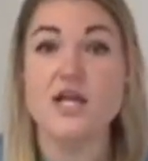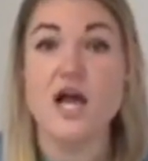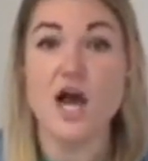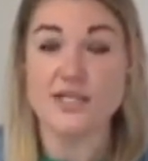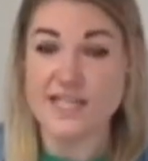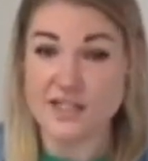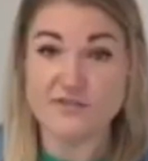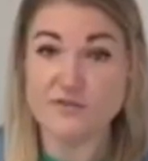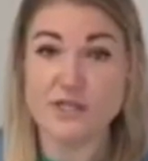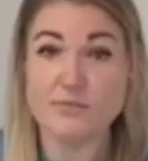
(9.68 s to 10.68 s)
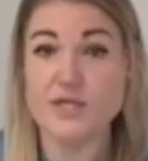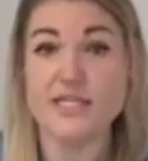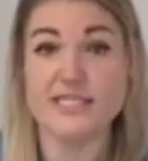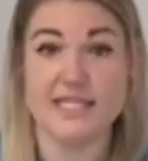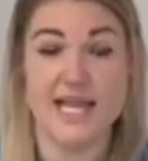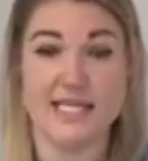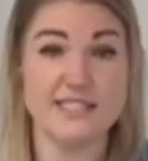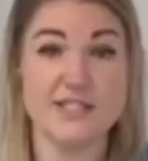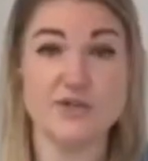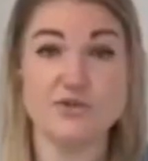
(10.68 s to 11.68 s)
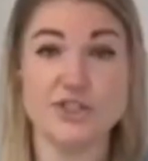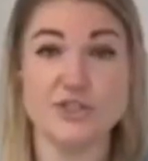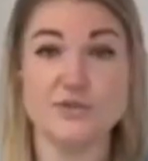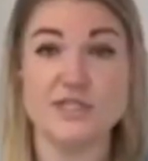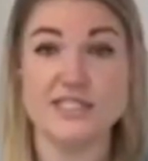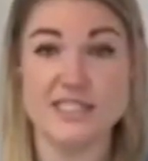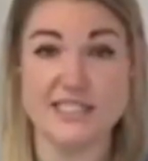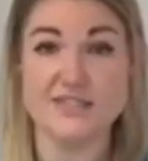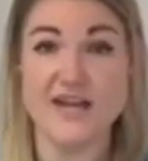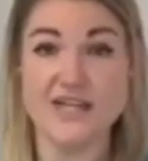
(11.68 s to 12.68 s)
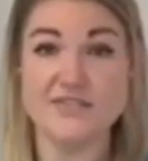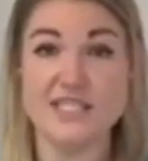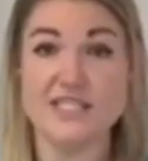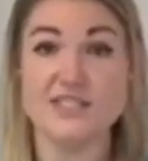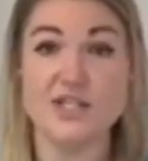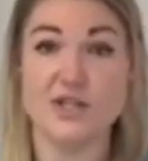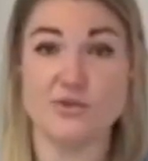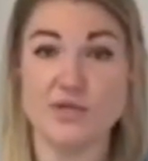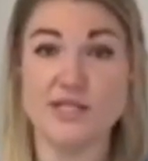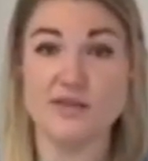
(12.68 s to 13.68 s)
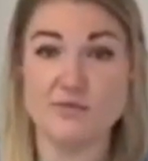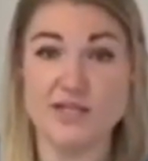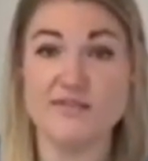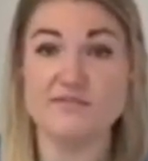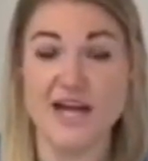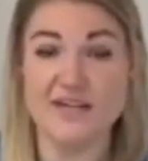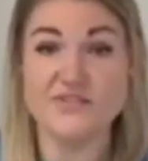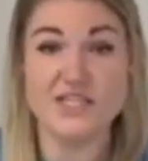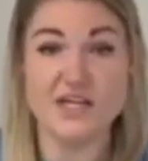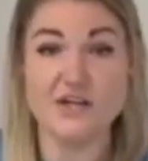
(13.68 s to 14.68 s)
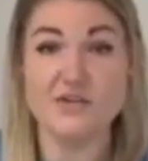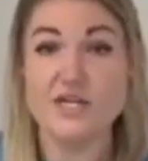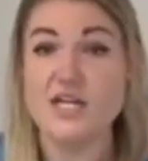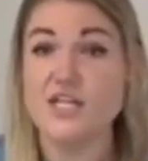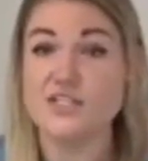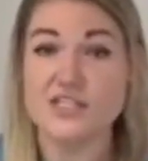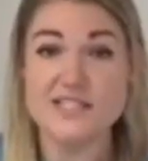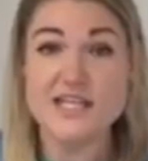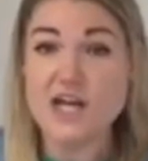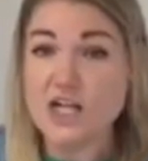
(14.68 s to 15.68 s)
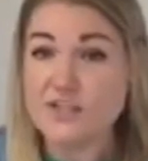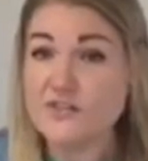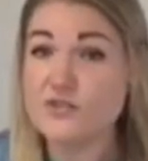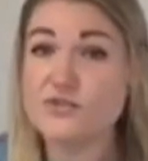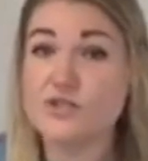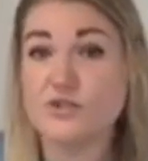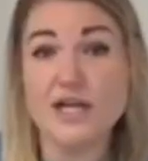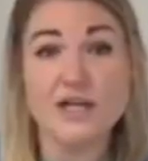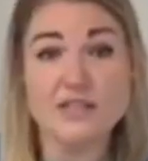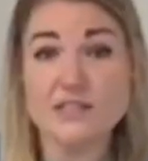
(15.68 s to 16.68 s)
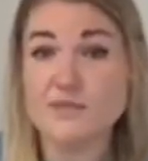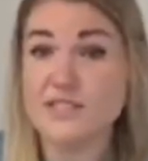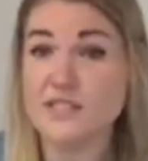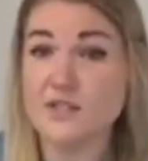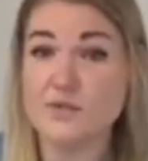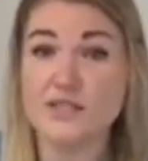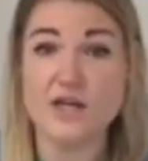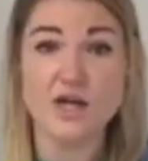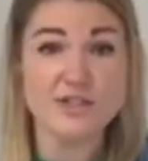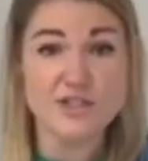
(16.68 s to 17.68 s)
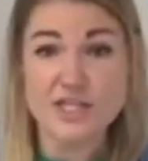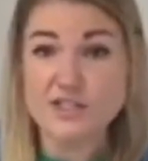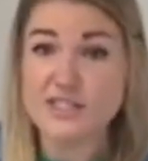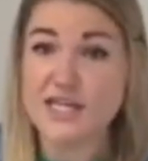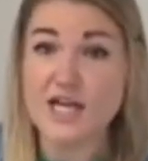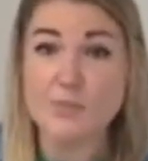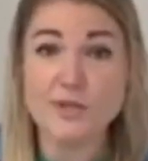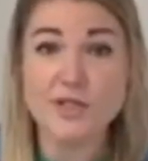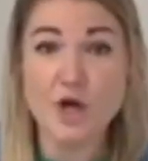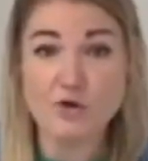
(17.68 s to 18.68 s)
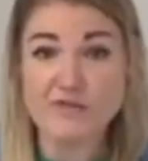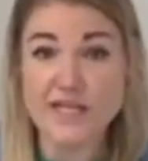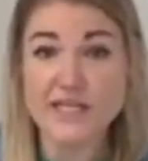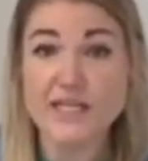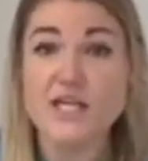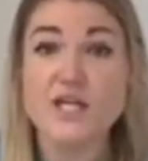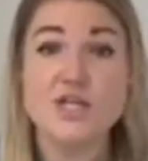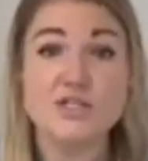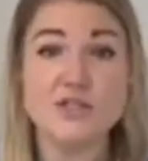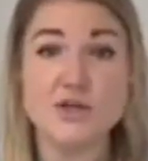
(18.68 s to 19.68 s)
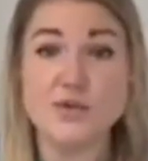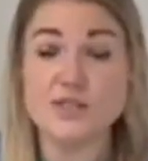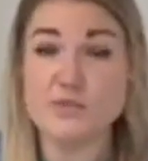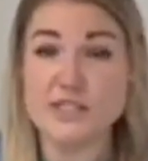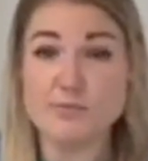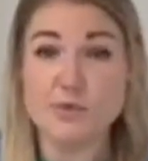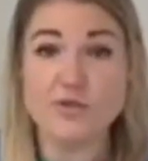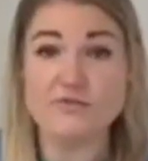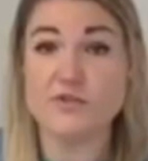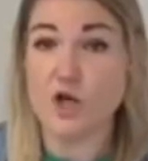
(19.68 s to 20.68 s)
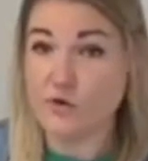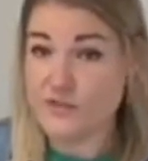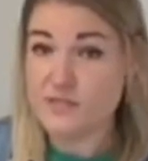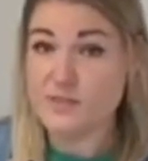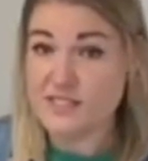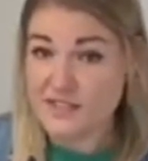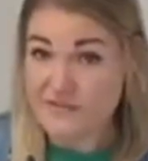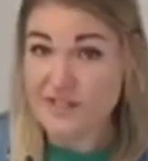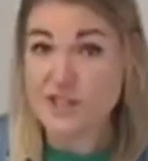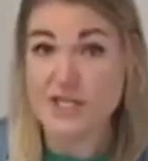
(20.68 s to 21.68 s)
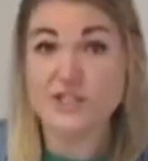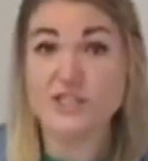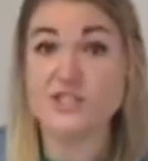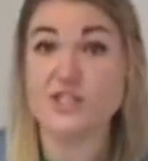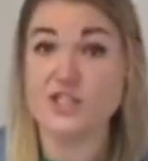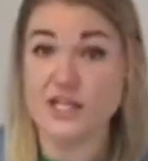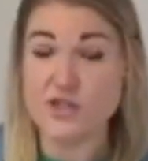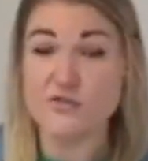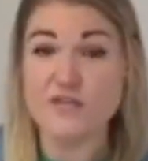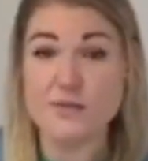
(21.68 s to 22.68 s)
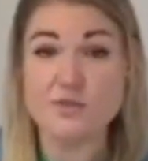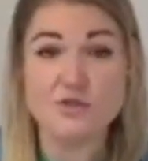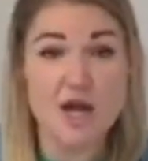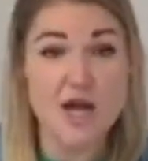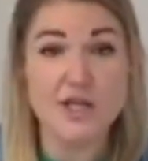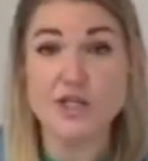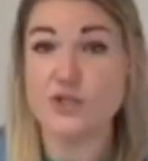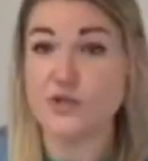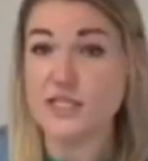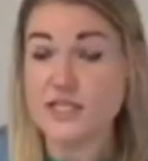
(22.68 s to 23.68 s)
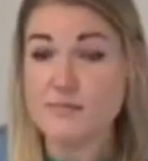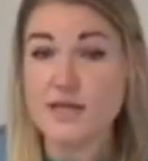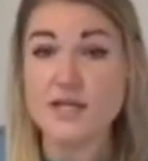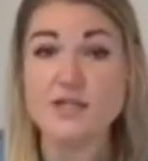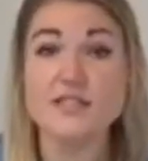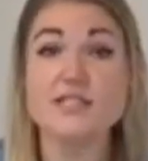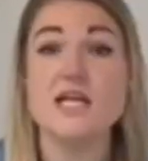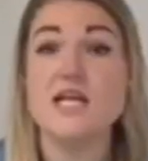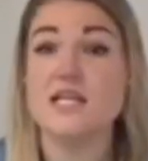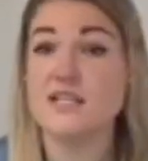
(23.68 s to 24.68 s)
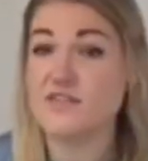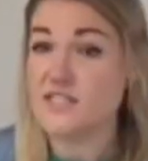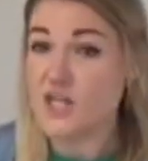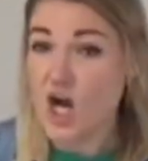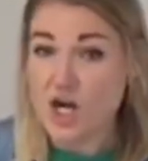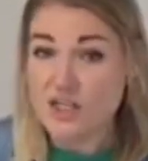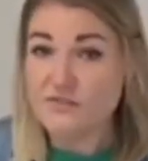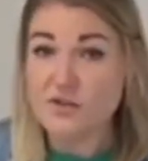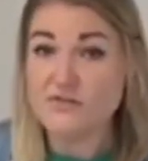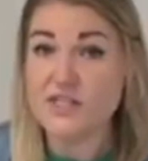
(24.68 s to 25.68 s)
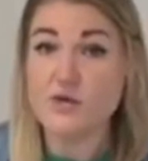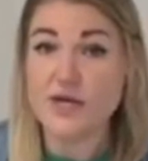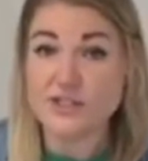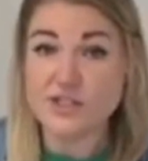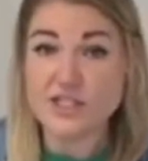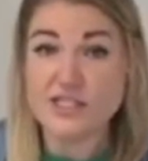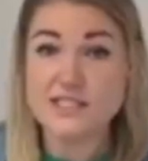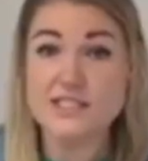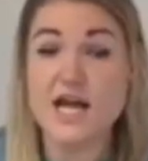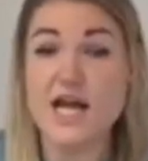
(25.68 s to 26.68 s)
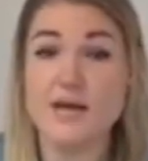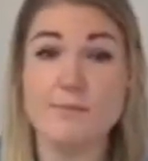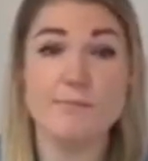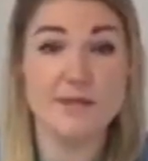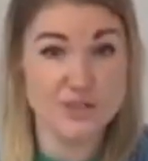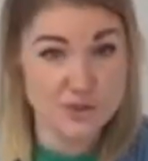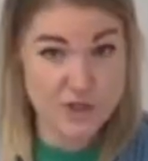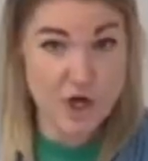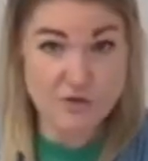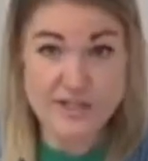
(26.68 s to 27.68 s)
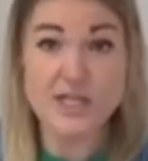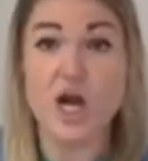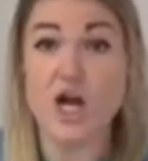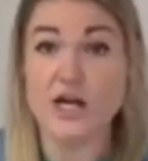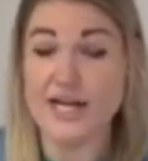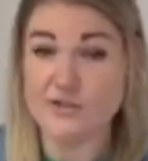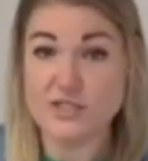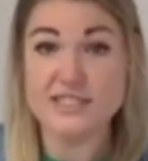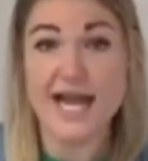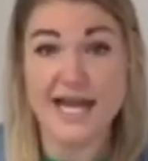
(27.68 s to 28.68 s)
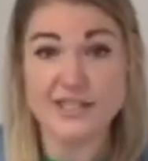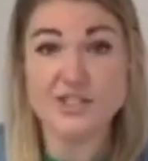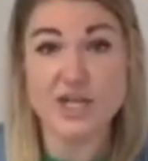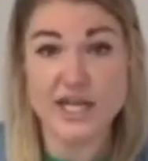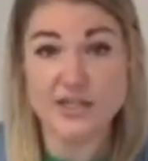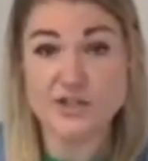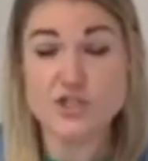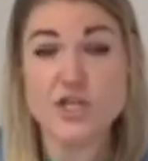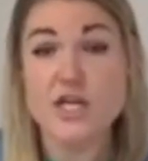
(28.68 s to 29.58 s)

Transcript: Our telephone number is 802-656-3350. Just like all of you, Student Health has been dealing with all the changes that come with COVID. So it's really important for COVID-specific changes to check UVM strong, your emails, give us a call if you have any questions. But due to COVID, our entrance has changed.